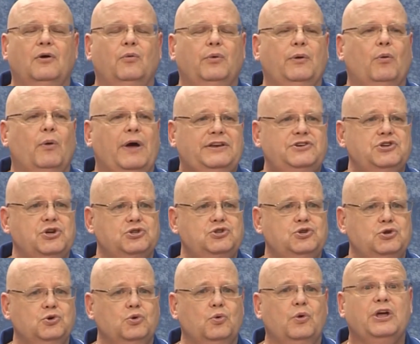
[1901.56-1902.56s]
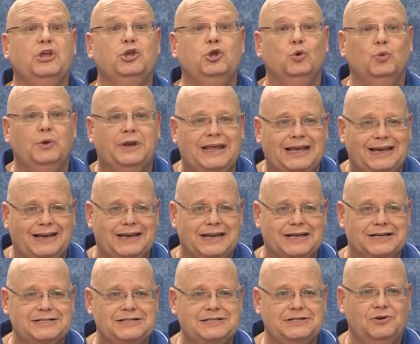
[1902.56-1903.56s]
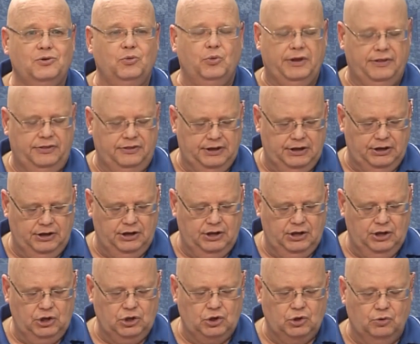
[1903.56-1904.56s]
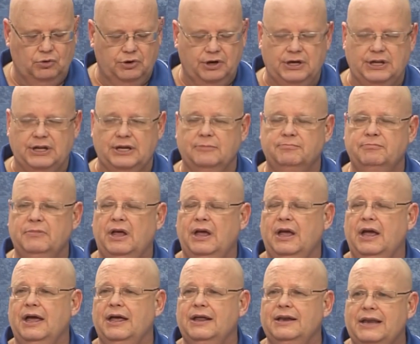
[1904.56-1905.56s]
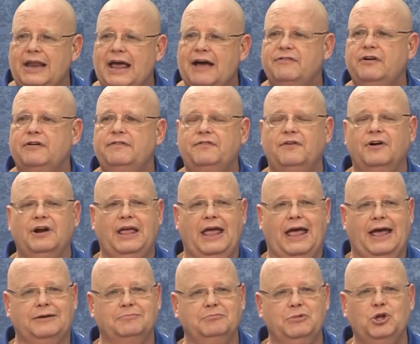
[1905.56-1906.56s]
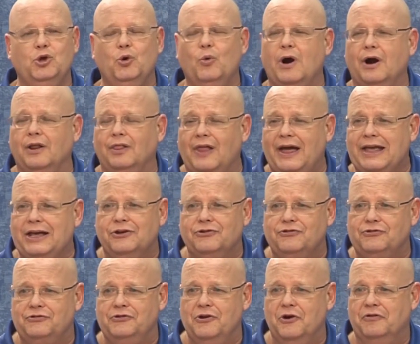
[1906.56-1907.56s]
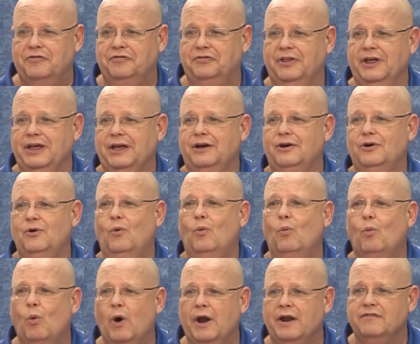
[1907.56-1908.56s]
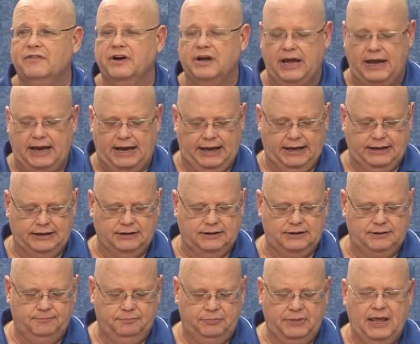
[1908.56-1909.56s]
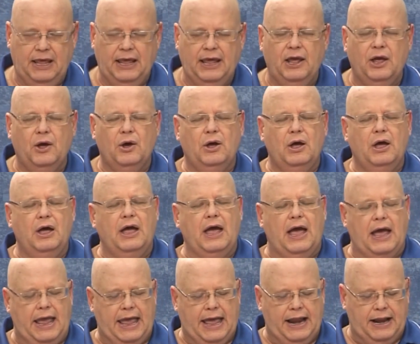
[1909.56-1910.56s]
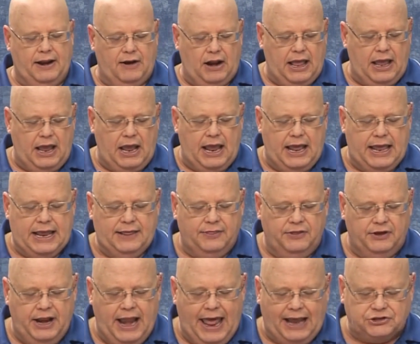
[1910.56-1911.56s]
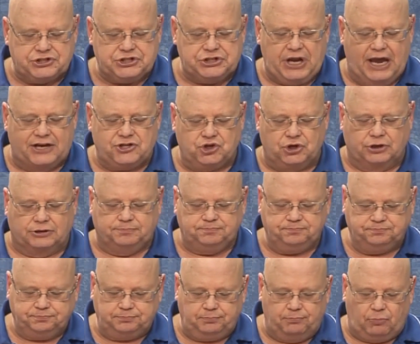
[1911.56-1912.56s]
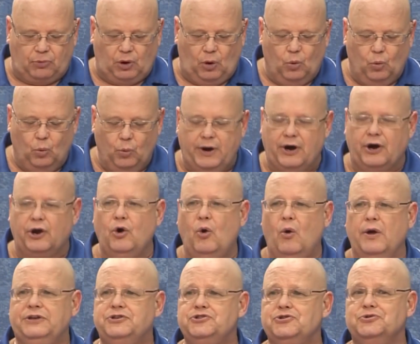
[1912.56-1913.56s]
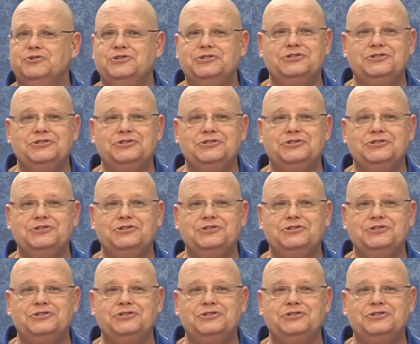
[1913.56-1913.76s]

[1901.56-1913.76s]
we went to uniqueness within unity. Never forget, you are like a snowflake one of a kind. And in the next session, we're going to